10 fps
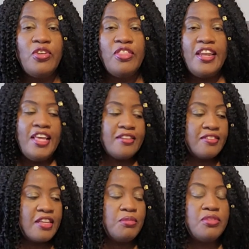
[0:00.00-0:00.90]
the
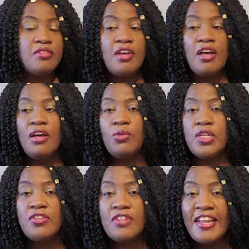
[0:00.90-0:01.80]
next semester, which
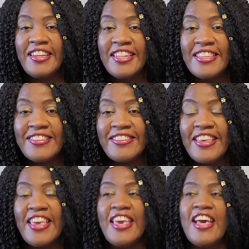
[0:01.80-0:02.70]
is starting this
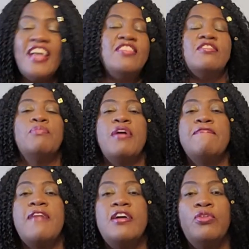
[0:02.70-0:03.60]
year, this is my
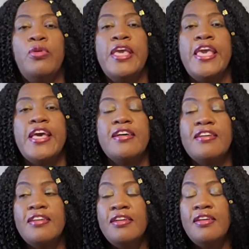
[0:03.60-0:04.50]
final year.